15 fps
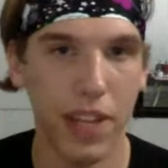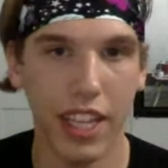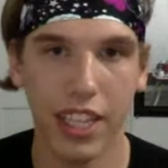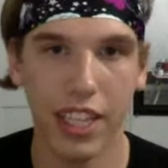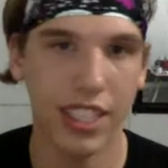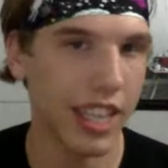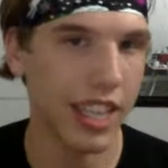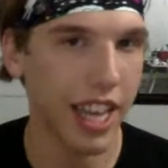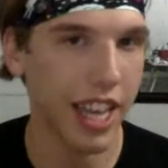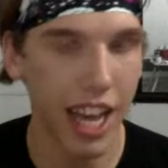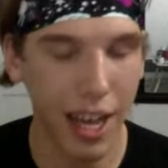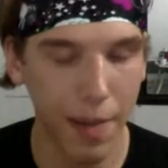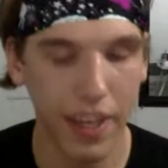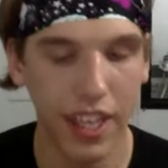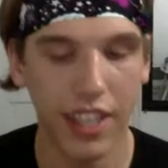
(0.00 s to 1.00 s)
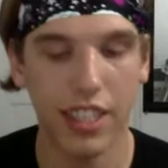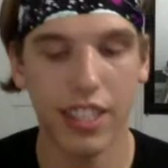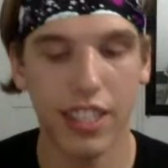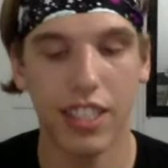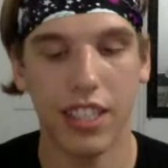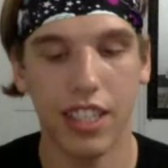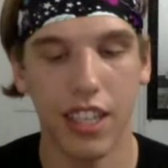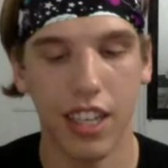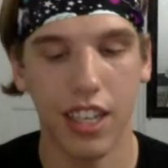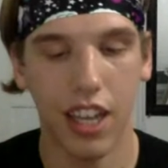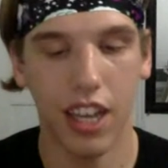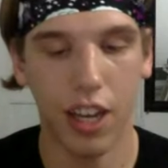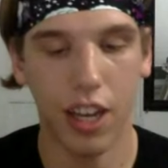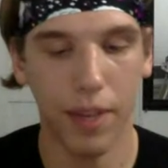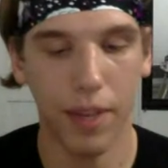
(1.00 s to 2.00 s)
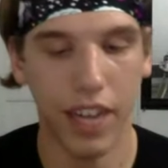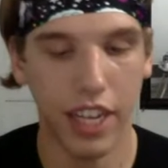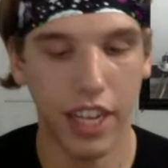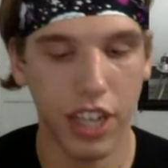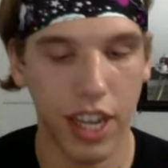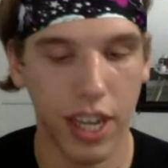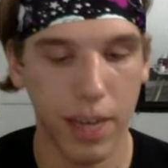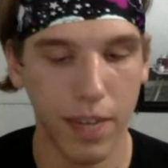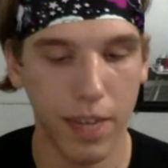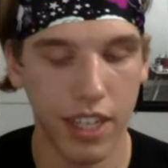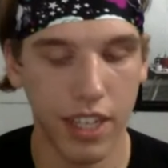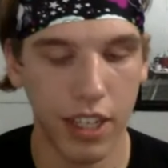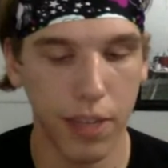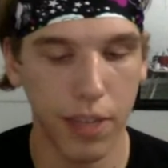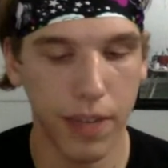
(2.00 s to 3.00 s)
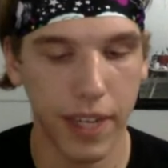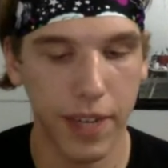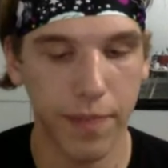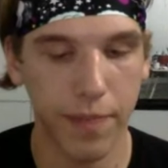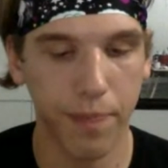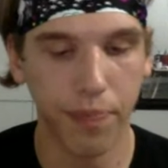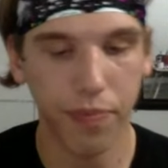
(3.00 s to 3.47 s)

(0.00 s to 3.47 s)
opinions in the comments, and I chimed in a little bit.